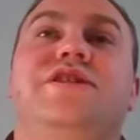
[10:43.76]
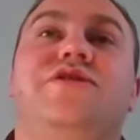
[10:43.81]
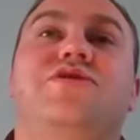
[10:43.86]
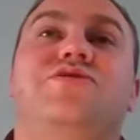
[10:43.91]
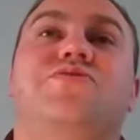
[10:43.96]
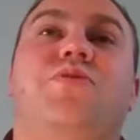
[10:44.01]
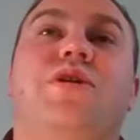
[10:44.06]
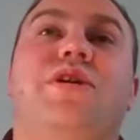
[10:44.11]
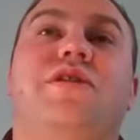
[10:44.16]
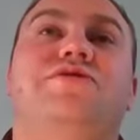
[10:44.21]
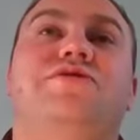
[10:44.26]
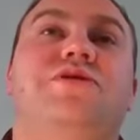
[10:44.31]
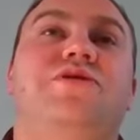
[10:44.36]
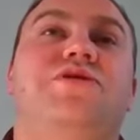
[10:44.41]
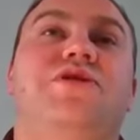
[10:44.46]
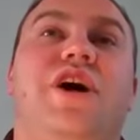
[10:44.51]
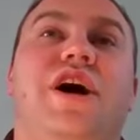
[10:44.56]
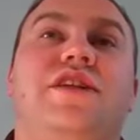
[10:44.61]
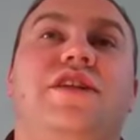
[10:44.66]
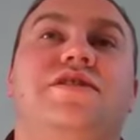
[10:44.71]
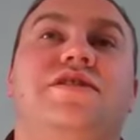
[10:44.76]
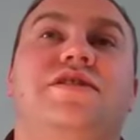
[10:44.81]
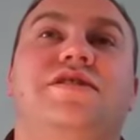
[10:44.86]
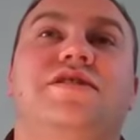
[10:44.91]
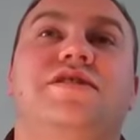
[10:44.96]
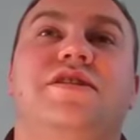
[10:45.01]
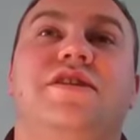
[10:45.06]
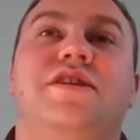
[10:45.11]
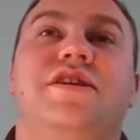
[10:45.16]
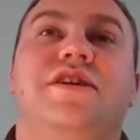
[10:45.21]
there's one or two
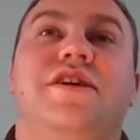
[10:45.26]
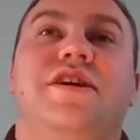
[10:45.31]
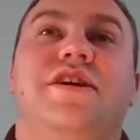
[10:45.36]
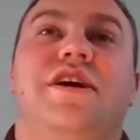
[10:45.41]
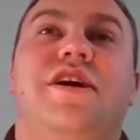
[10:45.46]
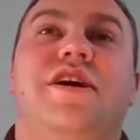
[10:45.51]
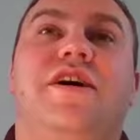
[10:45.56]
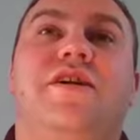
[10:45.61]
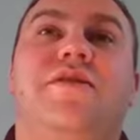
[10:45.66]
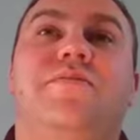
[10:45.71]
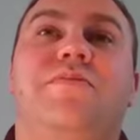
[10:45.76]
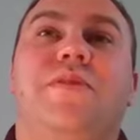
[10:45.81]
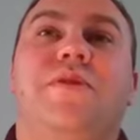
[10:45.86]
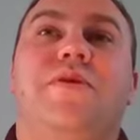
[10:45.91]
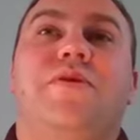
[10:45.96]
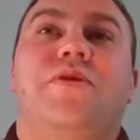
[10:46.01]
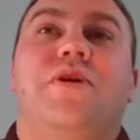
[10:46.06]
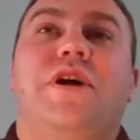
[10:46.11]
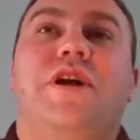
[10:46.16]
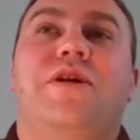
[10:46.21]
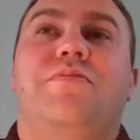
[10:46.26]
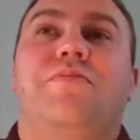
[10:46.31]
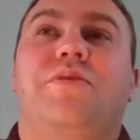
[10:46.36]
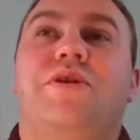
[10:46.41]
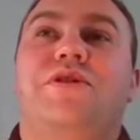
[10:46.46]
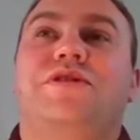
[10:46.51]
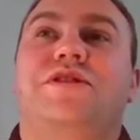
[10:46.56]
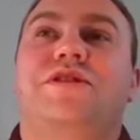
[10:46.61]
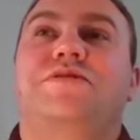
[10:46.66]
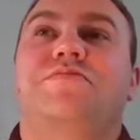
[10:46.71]
thoughts in a
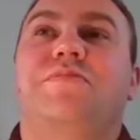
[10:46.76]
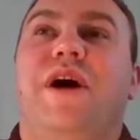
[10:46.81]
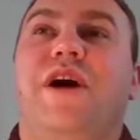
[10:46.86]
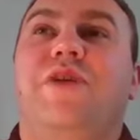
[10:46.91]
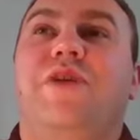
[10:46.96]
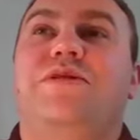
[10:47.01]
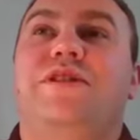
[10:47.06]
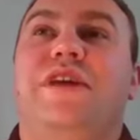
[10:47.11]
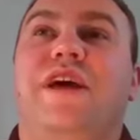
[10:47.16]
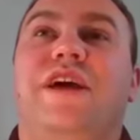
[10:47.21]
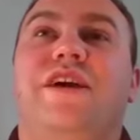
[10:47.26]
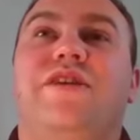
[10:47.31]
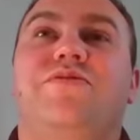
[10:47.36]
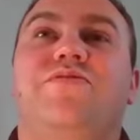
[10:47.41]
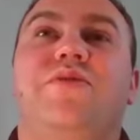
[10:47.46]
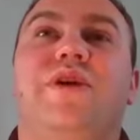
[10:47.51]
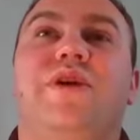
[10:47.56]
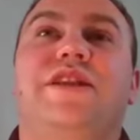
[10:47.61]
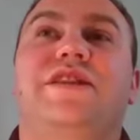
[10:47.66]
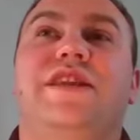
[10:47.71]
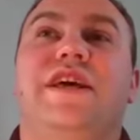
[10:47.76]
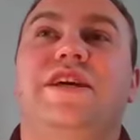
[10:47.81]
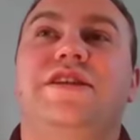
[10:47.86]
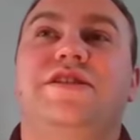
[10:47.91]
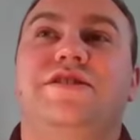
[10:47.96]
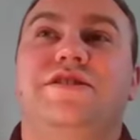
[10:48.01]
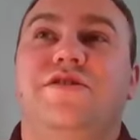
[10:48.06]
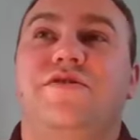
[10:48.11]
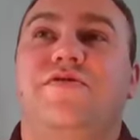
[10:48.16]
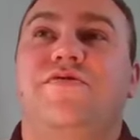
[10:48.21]
person's mind when they read
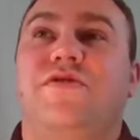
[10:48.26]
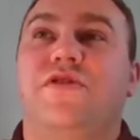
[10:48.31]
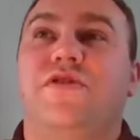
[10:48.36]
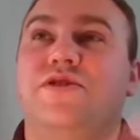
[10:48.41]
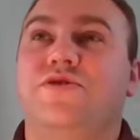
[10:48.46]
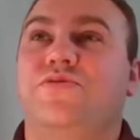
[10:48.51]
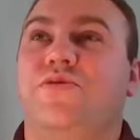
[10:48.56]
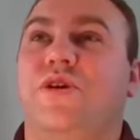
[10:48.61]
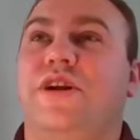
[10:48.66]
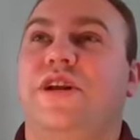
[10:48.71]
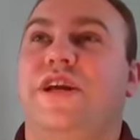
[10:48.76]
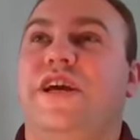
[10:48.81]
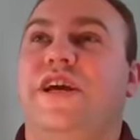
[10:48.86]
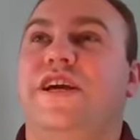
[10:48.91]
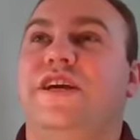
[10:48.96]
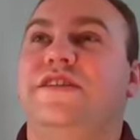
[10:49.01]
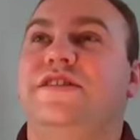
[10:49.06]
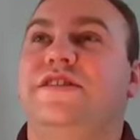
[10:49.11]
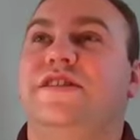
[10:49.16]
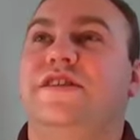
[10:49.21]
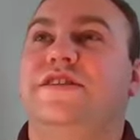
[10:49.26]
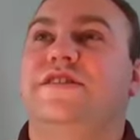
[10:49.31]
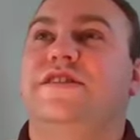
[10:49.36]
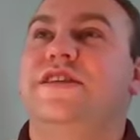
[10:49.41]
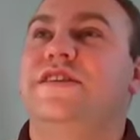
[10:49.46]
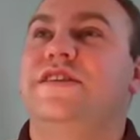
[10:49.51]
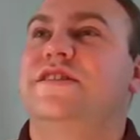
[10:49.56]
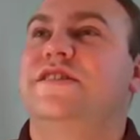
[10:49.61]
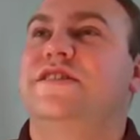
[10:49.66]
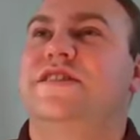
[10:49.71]
this. The first one is
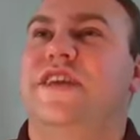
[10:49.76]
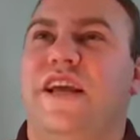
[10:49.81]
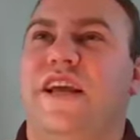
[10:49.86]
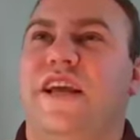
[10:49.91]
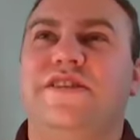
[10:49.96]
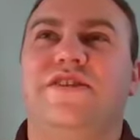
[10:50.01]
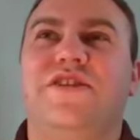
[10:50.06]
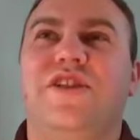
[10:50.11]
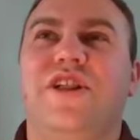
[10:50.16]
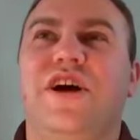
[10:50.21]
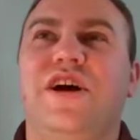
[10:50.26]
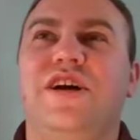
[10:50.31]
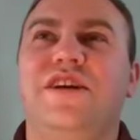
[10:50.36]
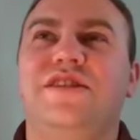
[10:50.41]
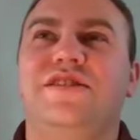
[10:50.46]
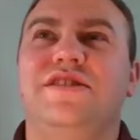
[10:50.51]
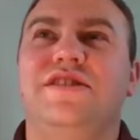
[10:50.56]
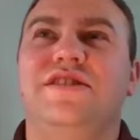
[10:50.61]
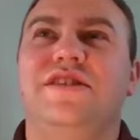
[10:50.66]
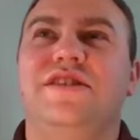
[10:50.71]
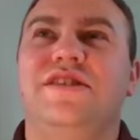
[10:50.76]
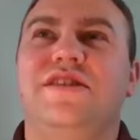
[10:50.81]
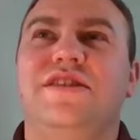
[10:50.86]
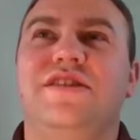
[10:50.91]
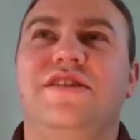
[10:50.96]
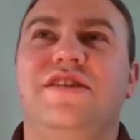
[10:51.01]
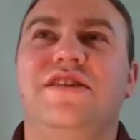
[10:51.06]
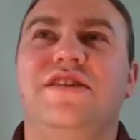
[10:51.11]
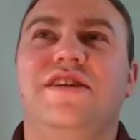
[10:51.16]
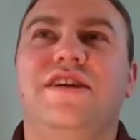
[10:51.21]
this Santa Claus?
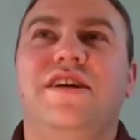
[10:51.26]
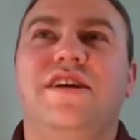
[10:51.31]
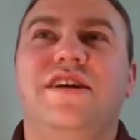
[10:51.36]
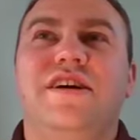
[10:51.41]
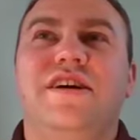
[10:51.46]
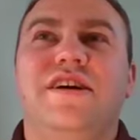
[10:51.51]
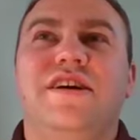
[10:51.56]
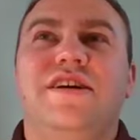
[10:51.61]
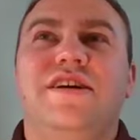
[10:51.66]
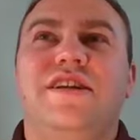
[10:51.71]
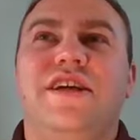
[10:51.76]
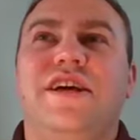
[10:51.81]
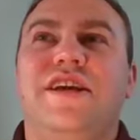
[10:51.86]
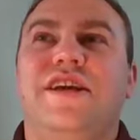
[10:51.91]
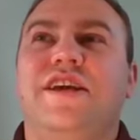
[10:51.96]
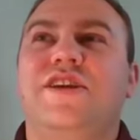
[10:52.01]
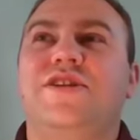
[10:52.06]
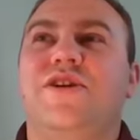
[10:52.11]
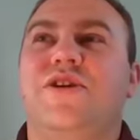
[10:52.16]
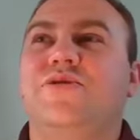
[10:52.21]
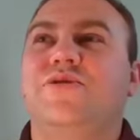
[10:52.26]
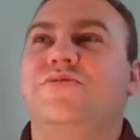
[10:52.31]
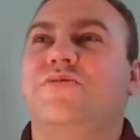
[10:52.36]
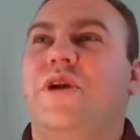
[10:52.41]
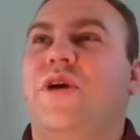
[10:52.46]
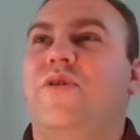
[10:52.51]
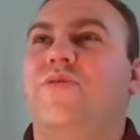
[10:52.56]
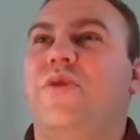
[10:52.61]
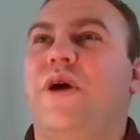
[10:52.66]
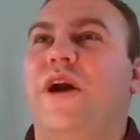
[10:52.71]
Like, he knows
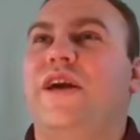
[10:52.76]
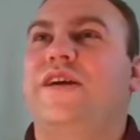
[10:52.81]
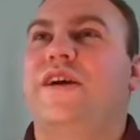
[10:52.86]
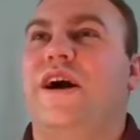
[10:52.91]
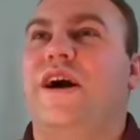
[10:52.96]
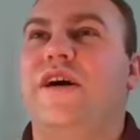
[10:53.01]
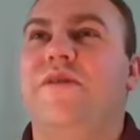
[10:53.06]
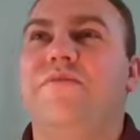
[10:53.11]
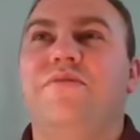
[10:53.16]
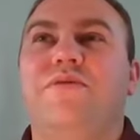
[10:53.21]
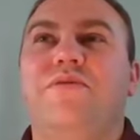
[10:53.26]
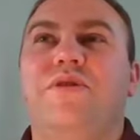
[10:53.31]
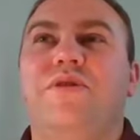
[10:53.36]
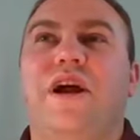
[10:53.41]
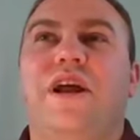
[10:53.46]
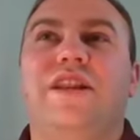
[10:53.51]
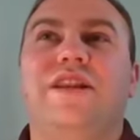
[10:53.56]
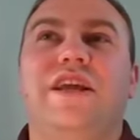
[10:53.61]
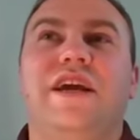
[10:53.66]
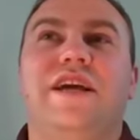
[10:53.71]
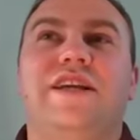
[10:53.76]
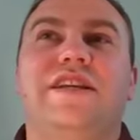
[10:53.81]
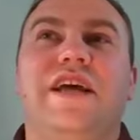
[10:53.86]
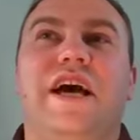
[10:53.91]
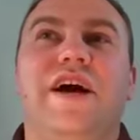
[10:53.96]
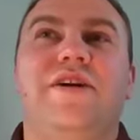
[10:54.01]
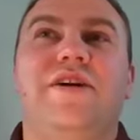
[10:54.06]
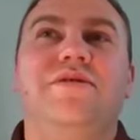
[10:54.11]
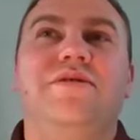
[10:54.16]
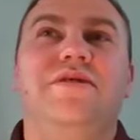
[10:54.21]
when I wake up and when I lay
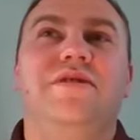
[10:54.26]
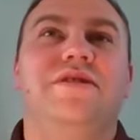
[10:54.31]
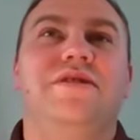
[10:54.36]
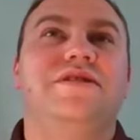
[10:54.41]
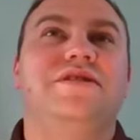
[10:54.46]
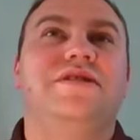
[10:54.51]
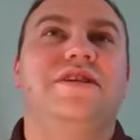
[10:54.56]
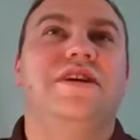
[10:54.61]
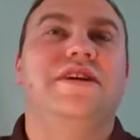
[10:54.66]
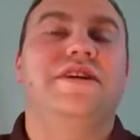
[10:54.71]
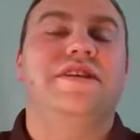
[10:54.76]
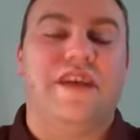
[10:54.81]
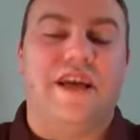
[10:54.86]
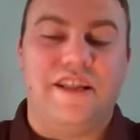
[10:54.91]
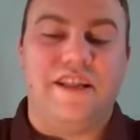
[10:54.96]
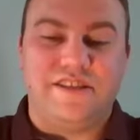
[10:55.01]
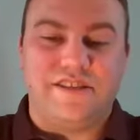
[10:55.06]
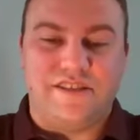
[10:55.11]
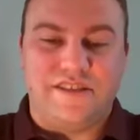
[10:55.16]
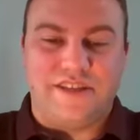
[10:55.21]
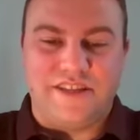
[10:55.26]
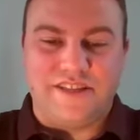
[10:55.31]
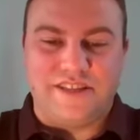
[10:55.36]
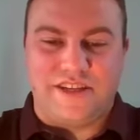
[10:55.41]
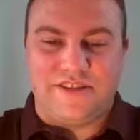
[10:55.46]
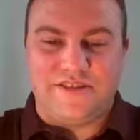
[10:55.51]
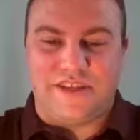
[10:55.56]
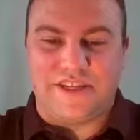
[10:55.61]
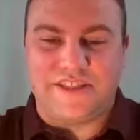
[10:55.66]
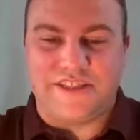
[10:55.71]
down. It's like, that
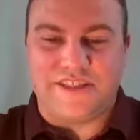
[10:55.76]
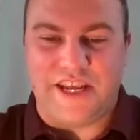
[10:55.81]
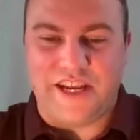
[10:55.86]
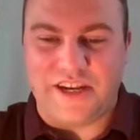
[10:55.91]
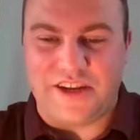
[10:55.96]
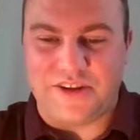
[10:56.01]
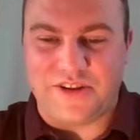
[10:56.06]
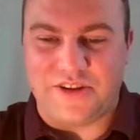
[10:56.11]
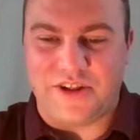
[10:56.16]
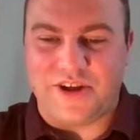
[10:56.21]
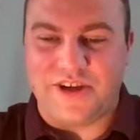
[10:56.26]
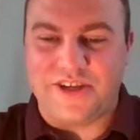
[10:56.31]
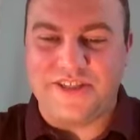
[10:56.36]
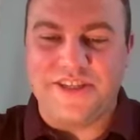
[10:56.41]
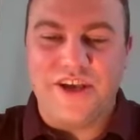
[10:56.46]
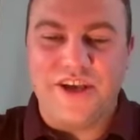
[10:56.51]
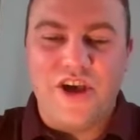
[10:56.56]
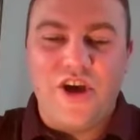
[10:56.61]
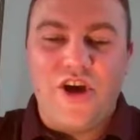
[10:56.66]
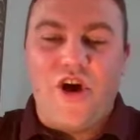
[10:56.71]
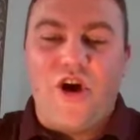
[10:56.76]
sounds like Santa Claus.